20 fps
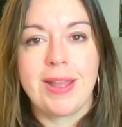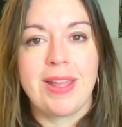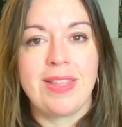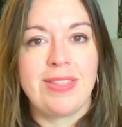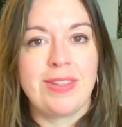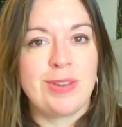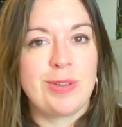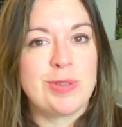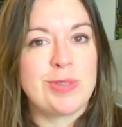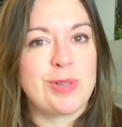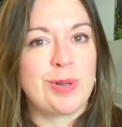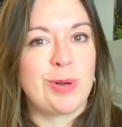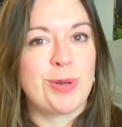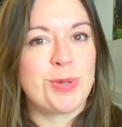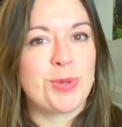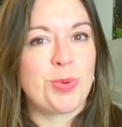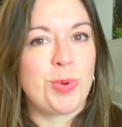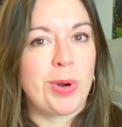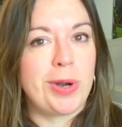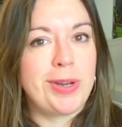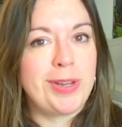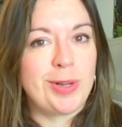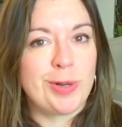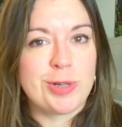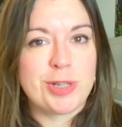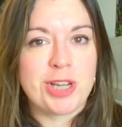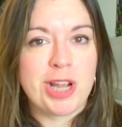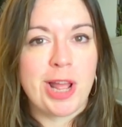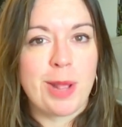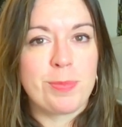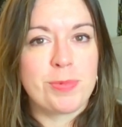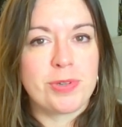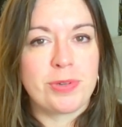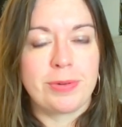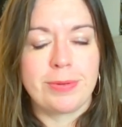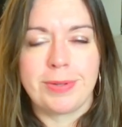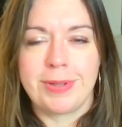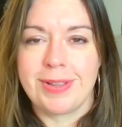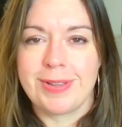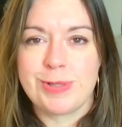and then you start a 20-year
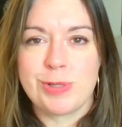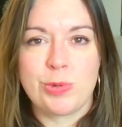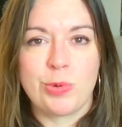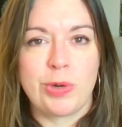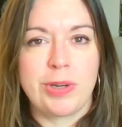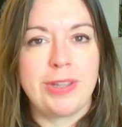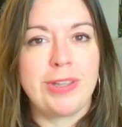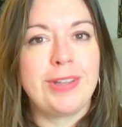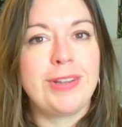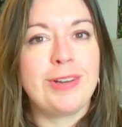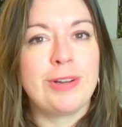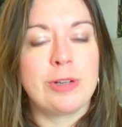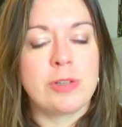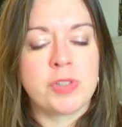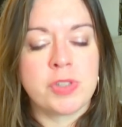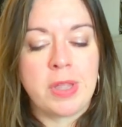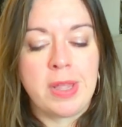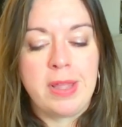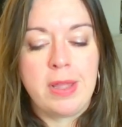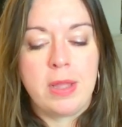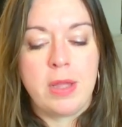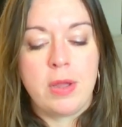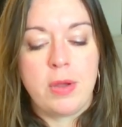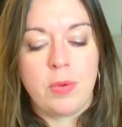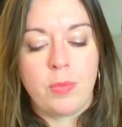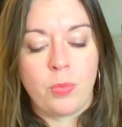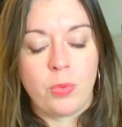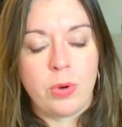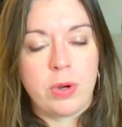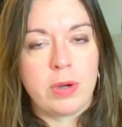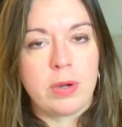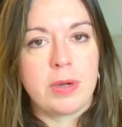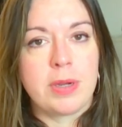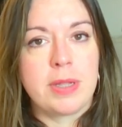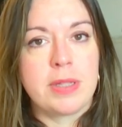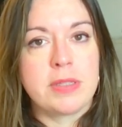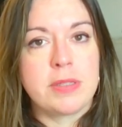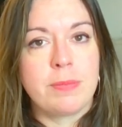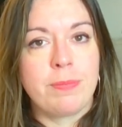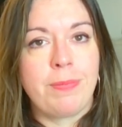chapter, yes, 20 years, where
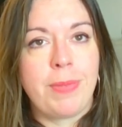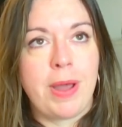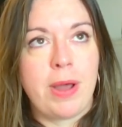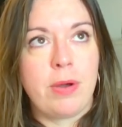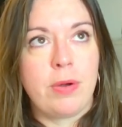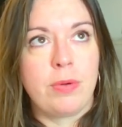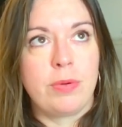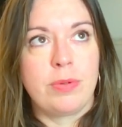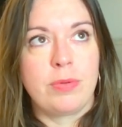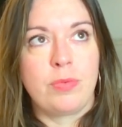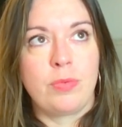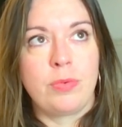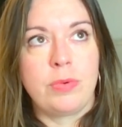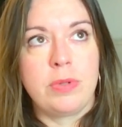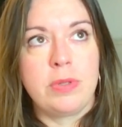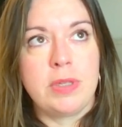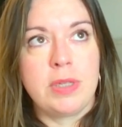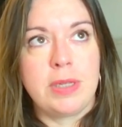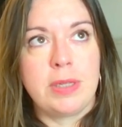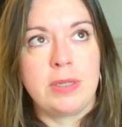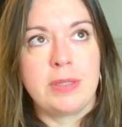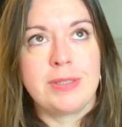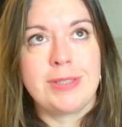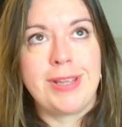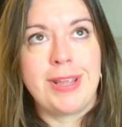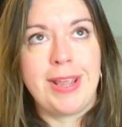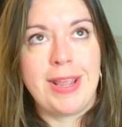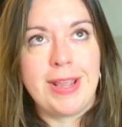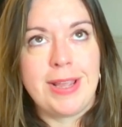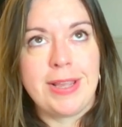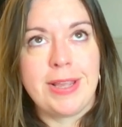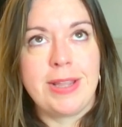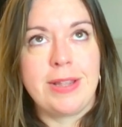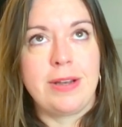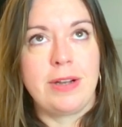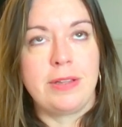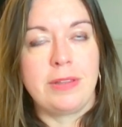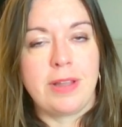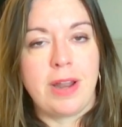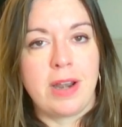it's about really
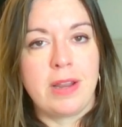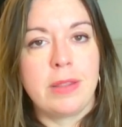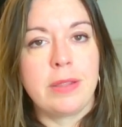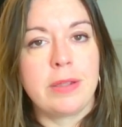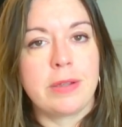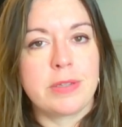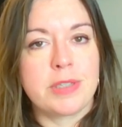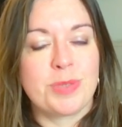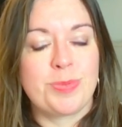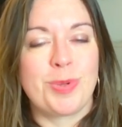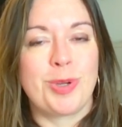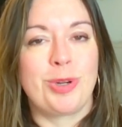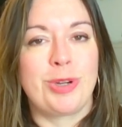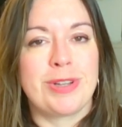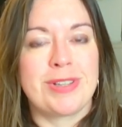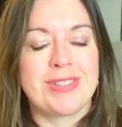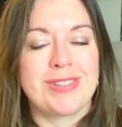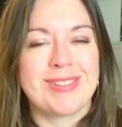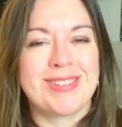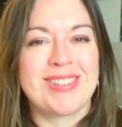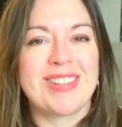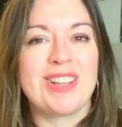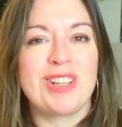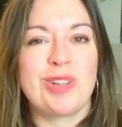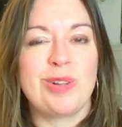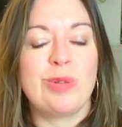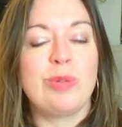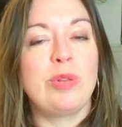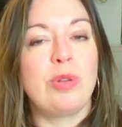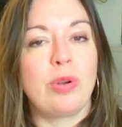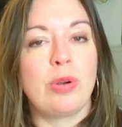taking a lot of the experiences that you